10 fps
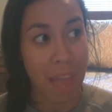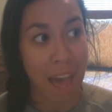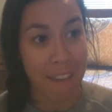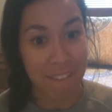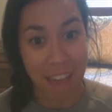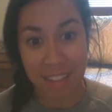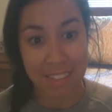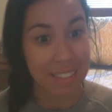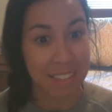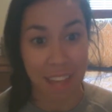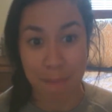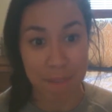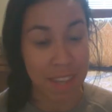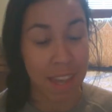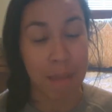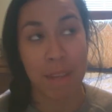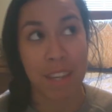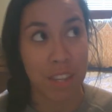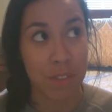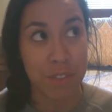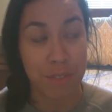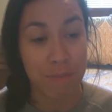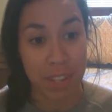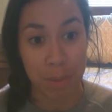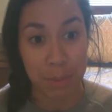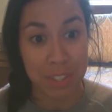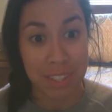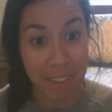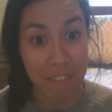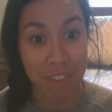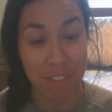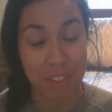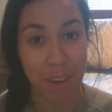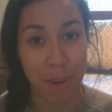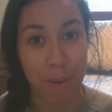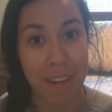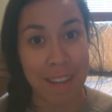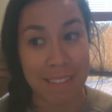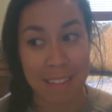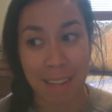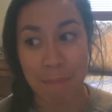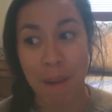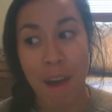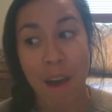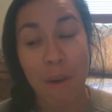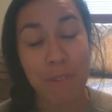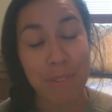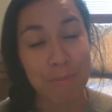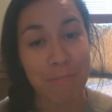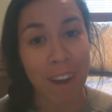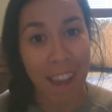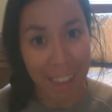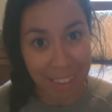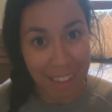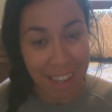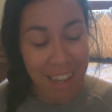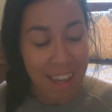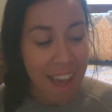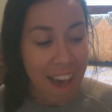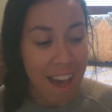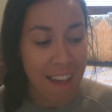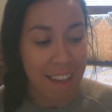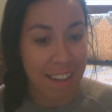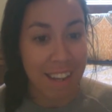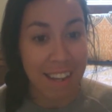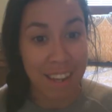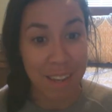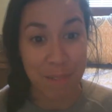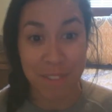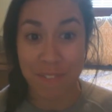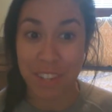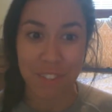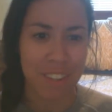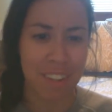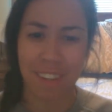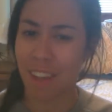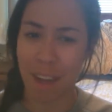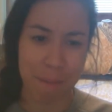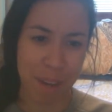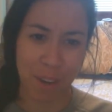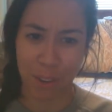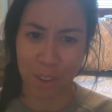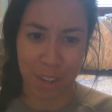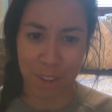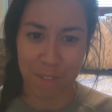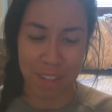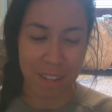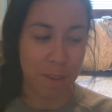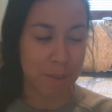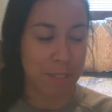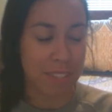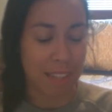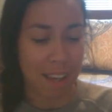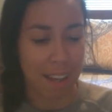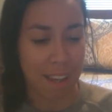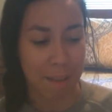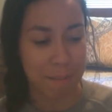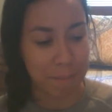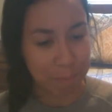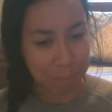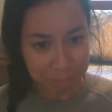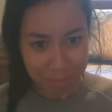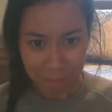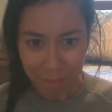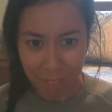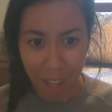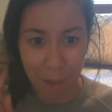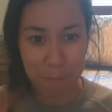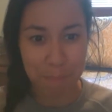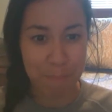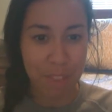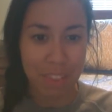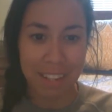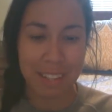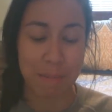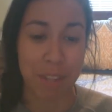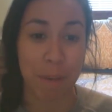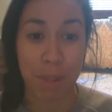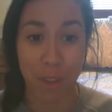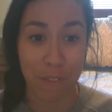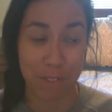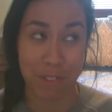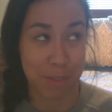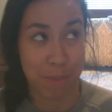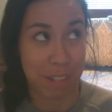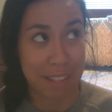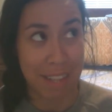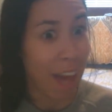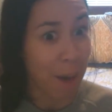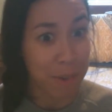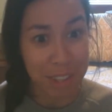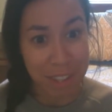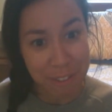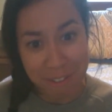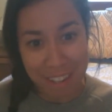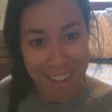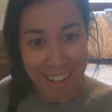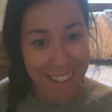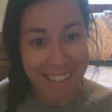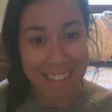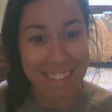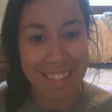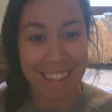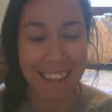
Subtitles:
I've had since I began making YouTube videos 7 years ago, and his name was Riley, and he was featured in a lot of my earlier videos. I'll link some down below if you just want to see how cute he is.